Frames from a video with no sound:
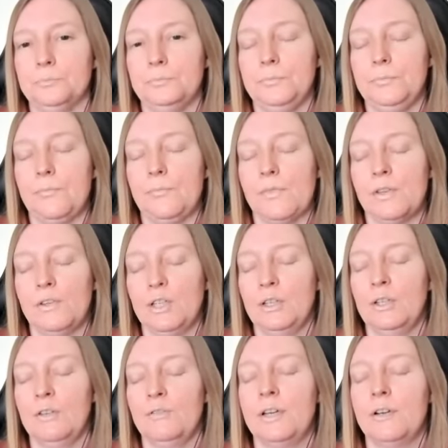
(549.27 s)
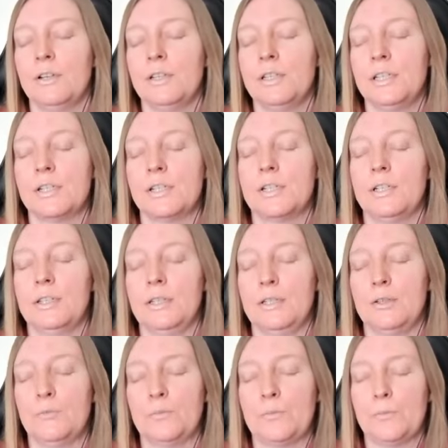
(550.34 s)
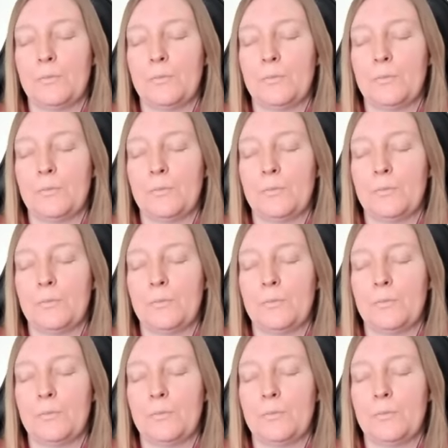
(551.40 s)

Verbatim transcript: Mm-hmm. Then loving conditionally